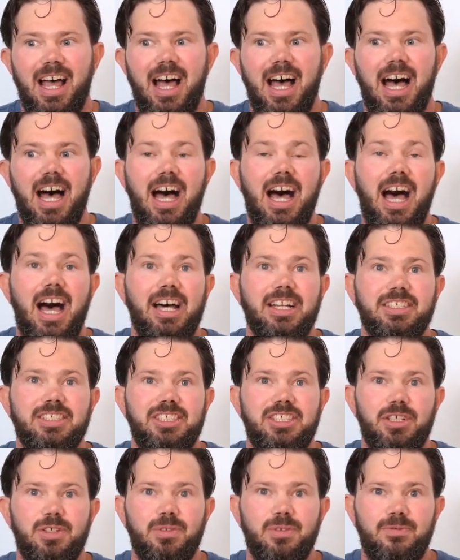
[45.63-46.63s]

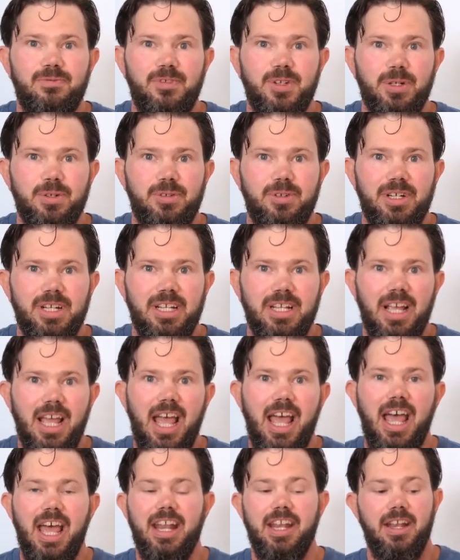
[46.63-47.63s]
Unchilled filtering
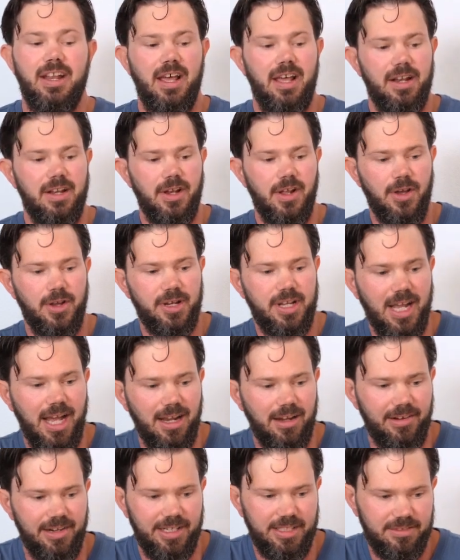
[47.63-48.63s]
and no
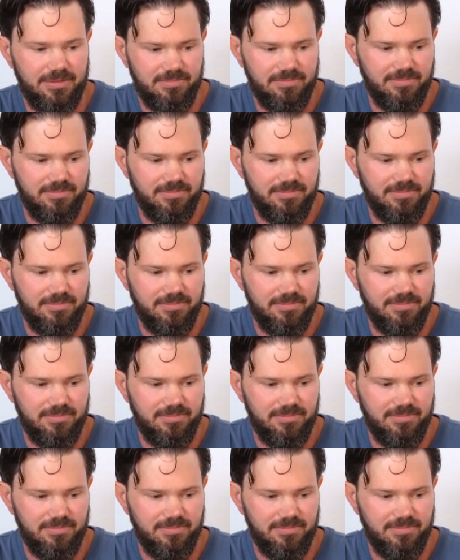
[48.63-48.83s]
colouring.